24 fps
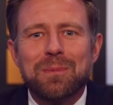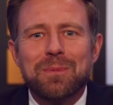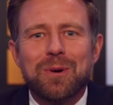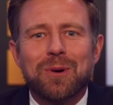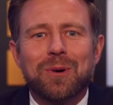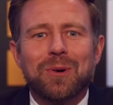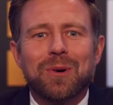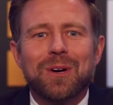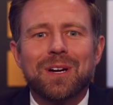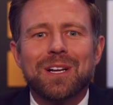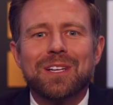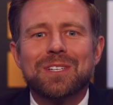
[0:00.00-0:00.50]

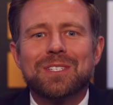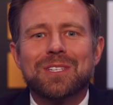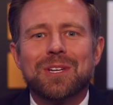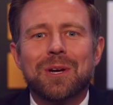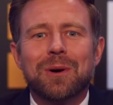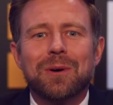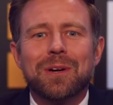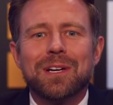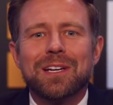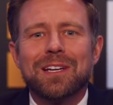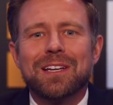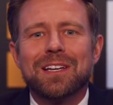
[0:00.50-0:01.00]
Court is
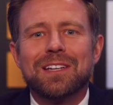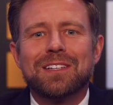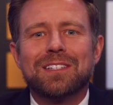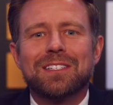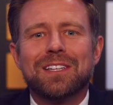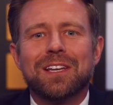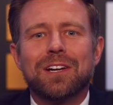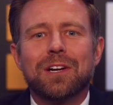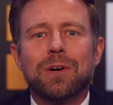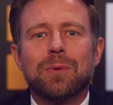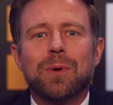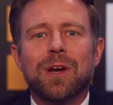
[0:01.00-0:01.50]
going to
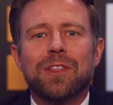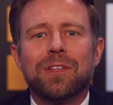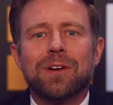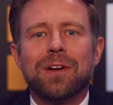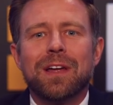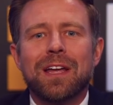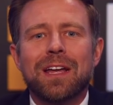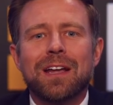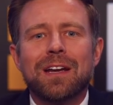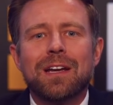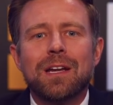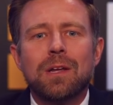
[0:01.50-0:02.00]
consider
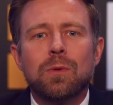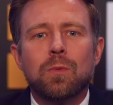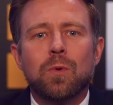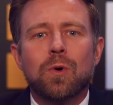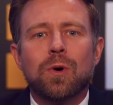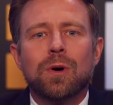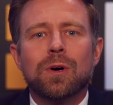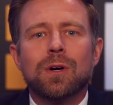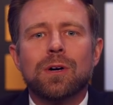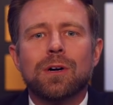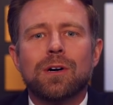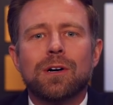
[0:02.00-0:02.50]
whether Andy
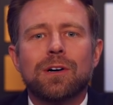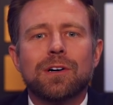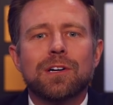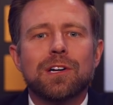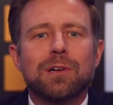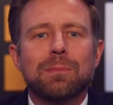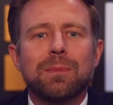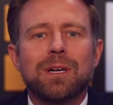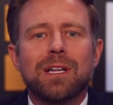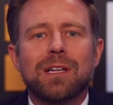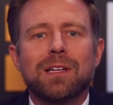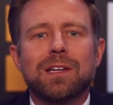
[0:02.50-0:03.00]
Warhol
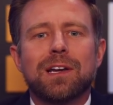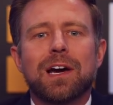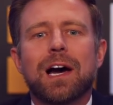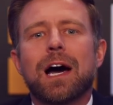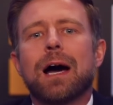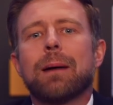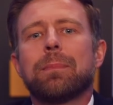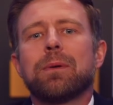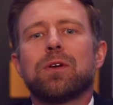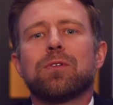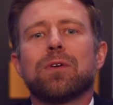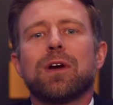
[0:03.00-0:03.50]
committed
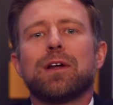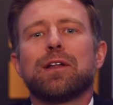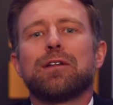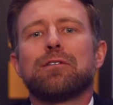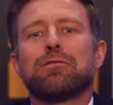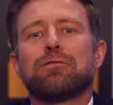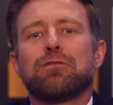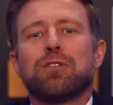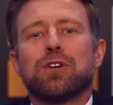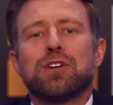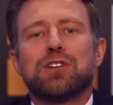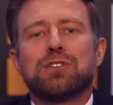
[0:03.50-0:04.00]
copyright
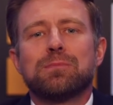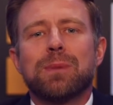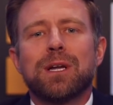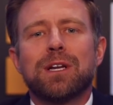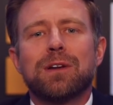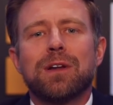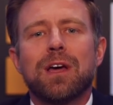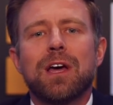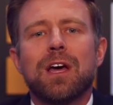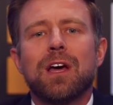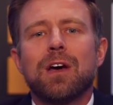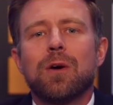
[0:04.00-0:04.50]

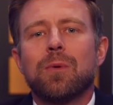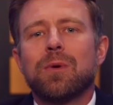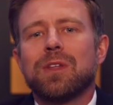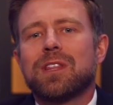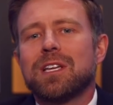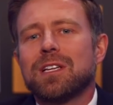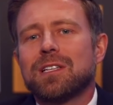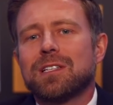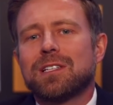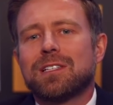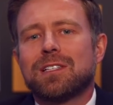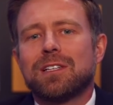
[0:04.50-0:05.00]
infringement
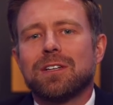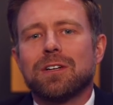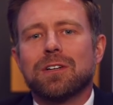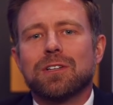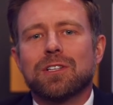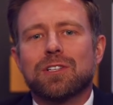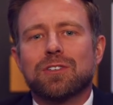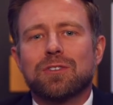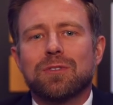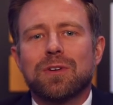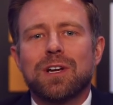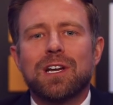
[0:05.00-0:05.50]
with his
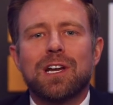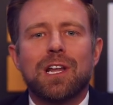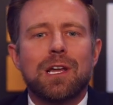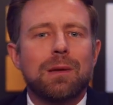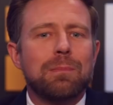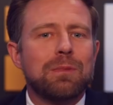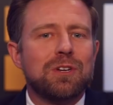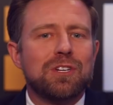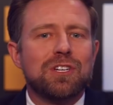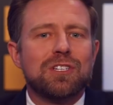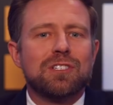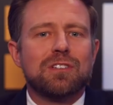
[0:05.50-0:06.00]
silkscreen
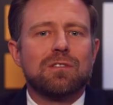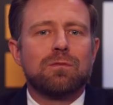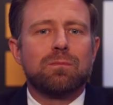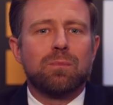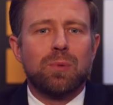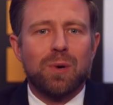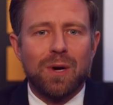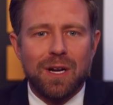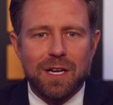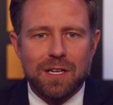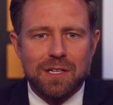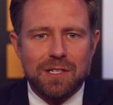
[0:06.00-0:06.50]
images of
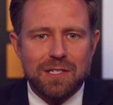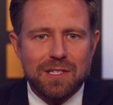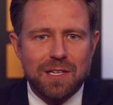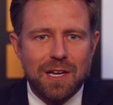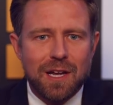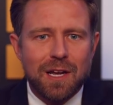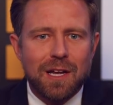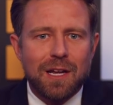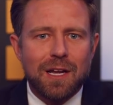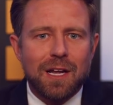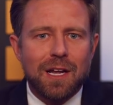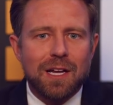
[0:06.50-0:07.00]
Prince.
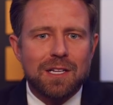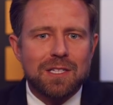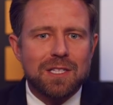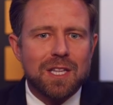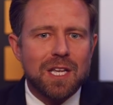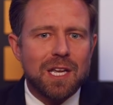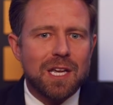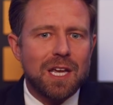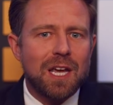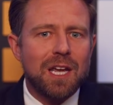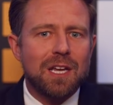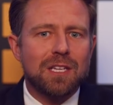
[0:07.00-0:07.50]
It's
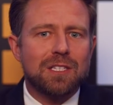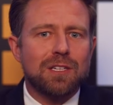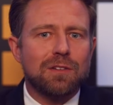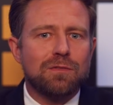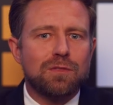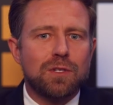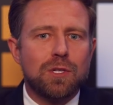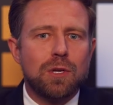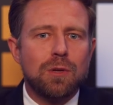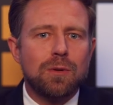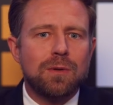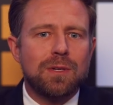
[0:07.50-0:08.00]
the case
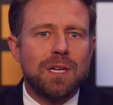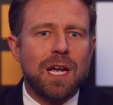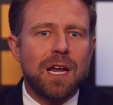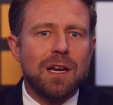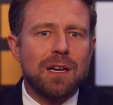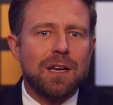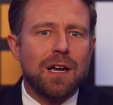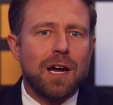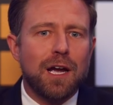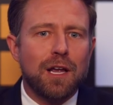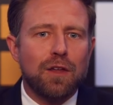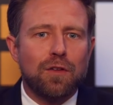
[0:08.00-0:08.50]
of two
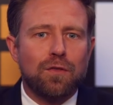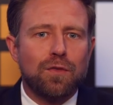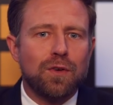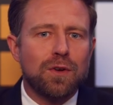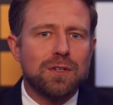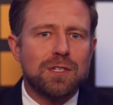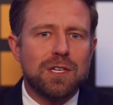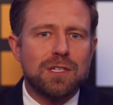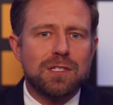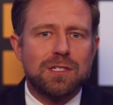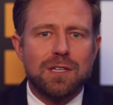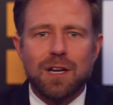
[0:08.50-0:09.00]
dead guys
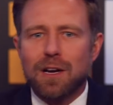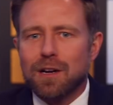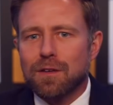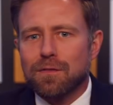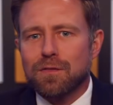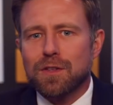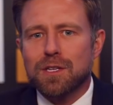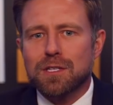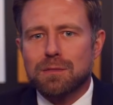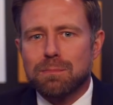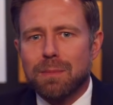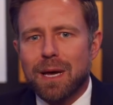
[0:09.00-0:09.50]
versus none
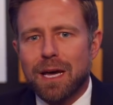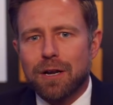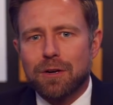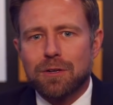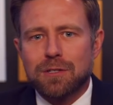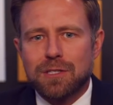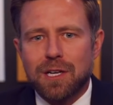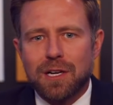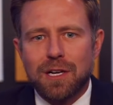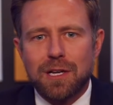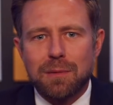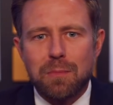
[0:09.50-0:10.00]
of this
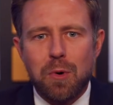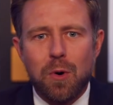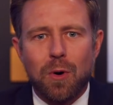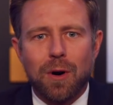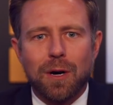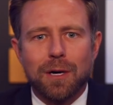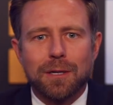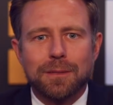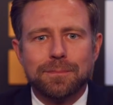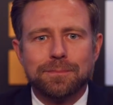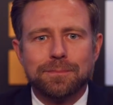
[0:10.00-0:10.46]
matters anymore.